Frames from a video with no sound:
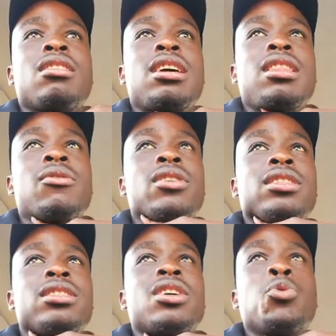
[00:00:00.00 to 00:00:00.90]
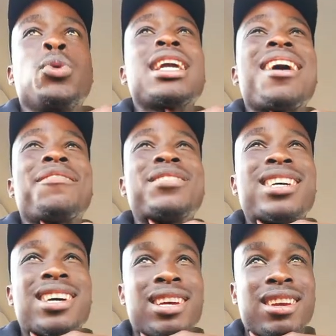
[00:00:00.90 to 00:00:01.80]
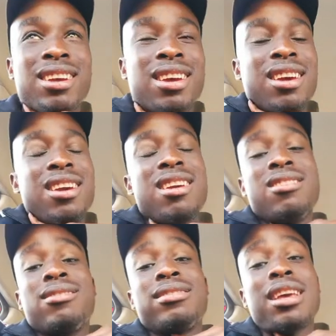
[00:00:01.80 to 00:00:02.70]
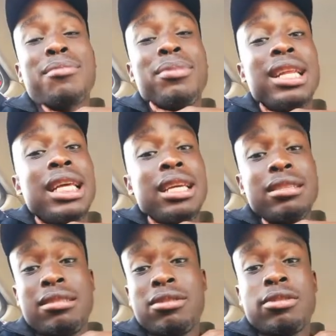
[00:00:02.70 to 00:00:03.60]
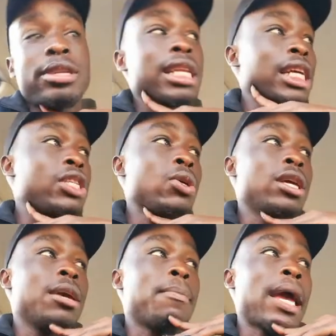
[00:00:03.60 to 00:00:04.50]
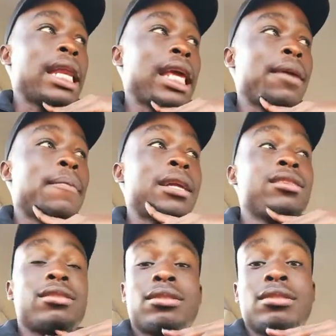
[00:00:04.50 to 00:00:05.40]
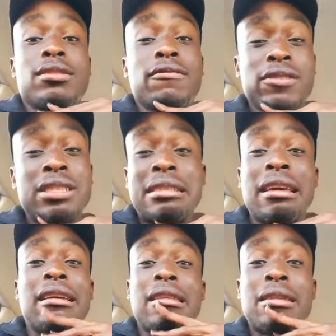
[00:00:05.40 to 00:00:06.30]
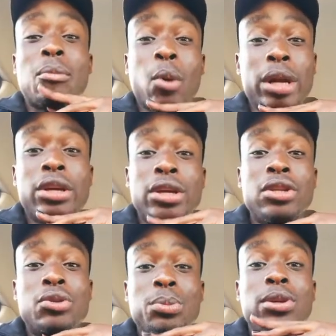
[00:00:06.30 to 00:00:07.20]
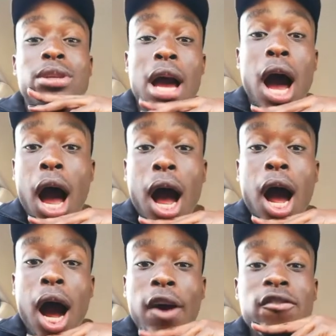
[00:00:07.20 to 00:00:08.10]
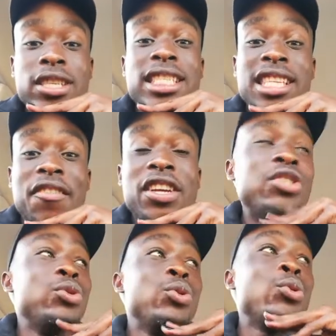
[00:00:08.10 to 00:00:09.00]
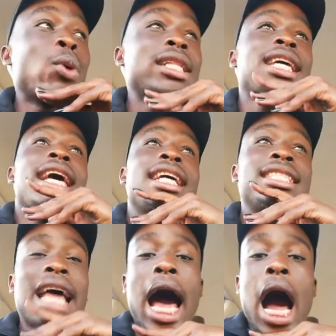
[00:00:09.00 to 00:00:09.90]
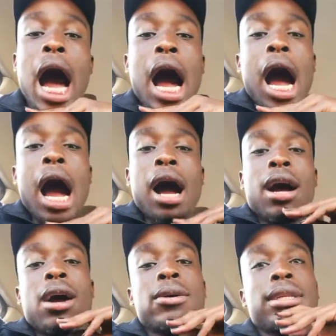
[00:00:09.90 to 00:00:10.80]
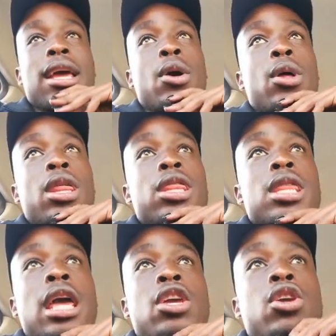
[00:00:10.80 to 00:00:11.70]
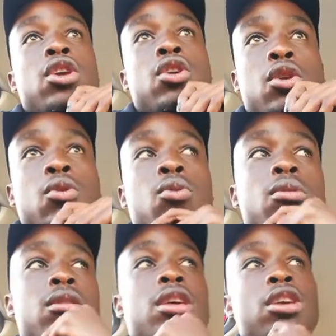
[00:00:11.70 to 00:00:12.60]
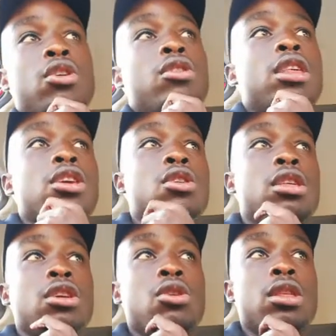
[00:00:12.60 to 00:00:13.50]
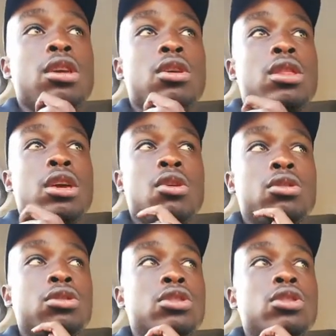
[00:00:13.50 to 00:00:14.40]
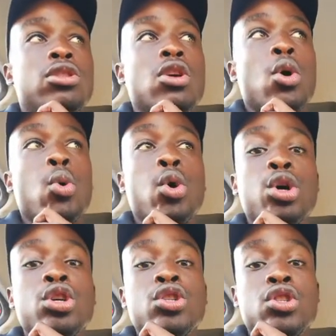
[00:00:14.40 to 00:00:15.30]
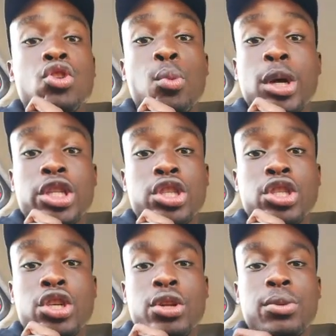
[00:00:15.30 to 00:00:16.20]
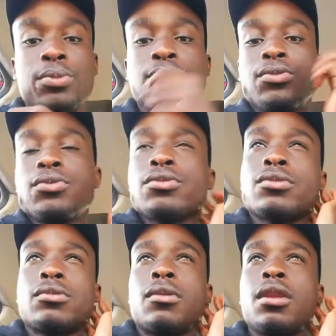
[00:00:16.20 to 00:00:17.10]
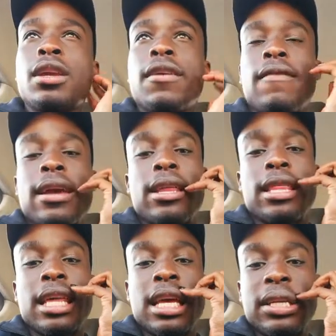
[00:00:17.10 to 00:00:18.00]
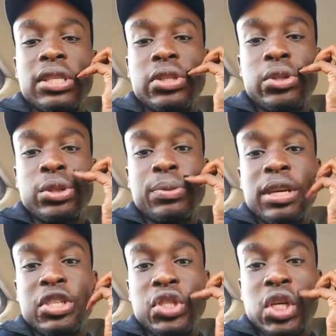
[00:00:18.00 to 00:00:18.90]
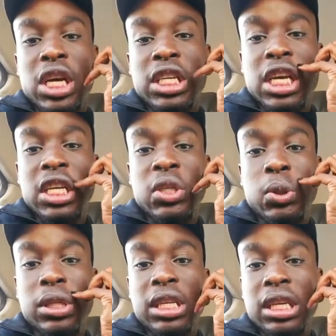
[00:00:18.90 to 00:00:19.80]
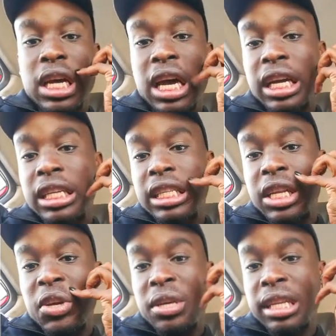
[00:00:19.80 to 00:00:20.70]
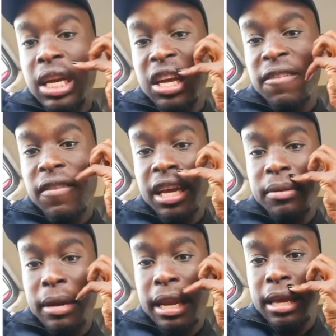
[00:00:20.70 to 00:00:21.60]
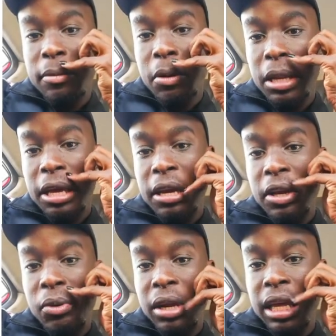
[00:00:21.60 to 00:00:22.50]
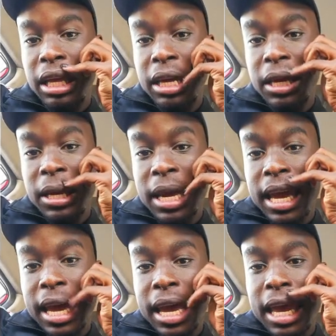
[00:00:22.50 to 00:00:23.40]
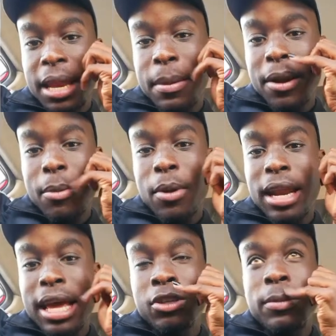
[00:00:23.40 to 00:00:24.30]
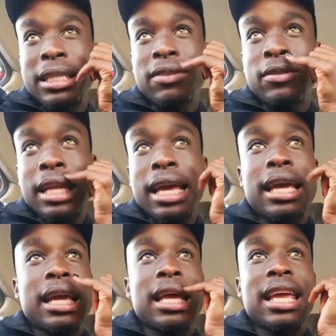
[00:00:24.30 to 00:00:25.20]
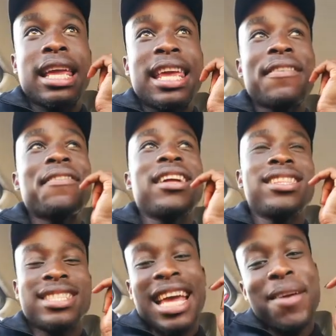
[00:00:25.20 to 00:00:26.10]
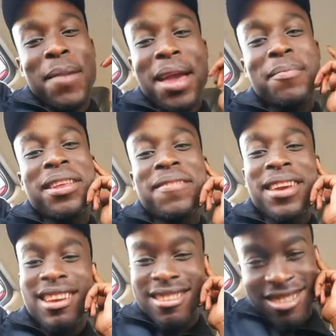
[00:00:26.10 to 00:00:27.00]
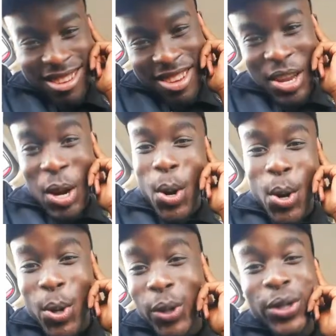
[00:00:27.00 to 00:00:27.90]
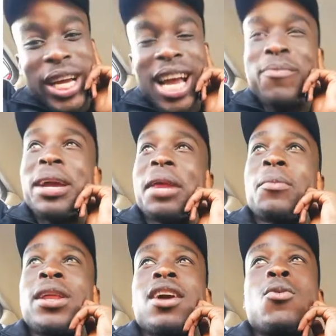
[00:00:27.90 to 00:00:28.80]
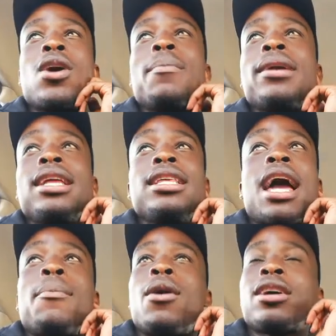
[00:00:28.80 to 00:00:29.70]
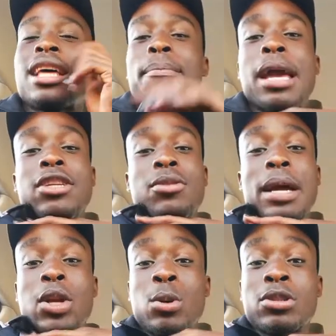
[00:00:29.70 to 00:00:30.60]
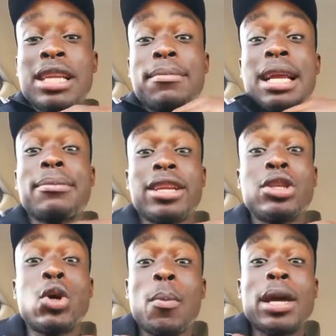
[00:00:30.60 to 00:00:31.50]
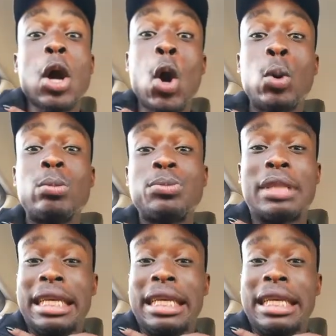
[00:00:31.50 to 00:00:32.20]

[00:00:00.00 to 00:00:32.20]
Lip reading: I think it was a week after. And I was like, please. And so she was like, no, okay, Monday. But first thing in the morning, you need to be here. Half past seven, you are tester. I was like, oh, thank you. Thank you, thank you, thank you, thank you, thank you so, so much, you know. Okay, fine. And then I told my instructor, I told the guy, and then he was like, okay, fine, Monday morning, get ready. Anyway, what I had told myself was like, if I fail this time, I am leaving, you know. Come Monday morning, I woke up early, I bought, I packed all my clothes, because I'm ready to go back home.